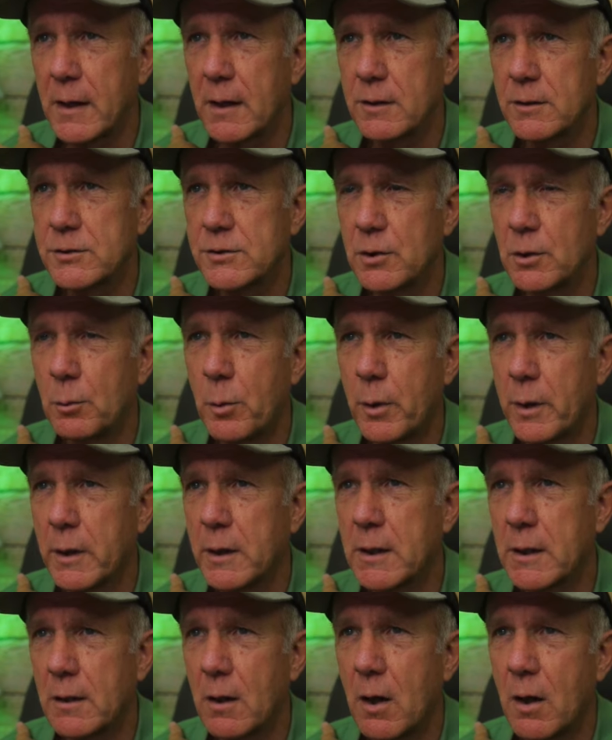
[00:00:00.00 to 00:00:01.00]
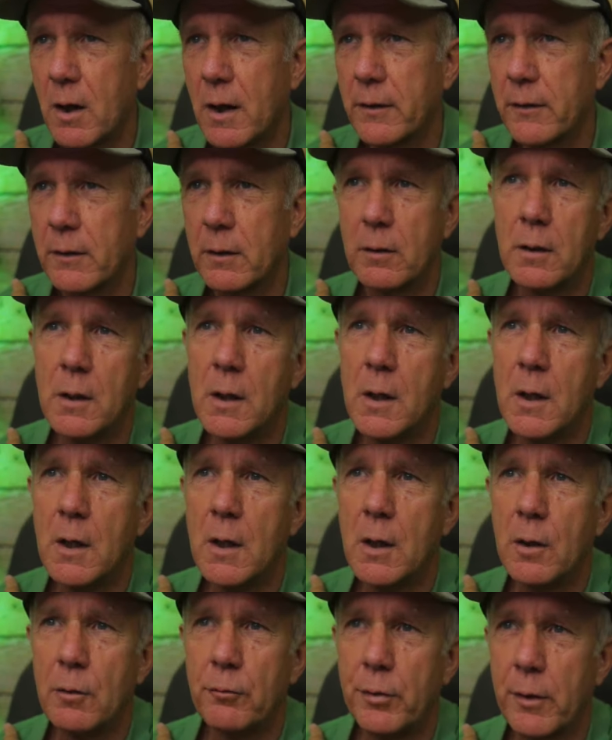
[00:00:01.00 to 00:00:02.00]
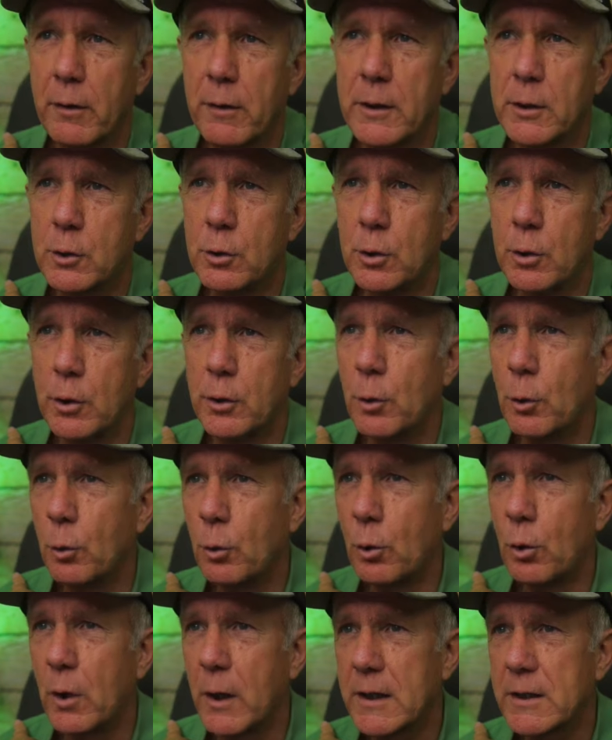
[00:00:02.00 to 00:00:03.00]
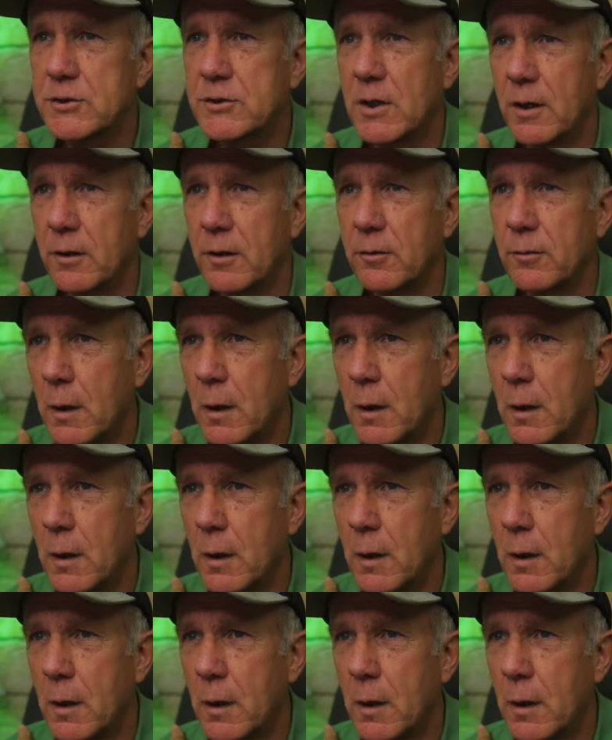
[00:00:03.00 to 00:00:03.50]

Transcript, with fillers: so I want to get either very good or excellent.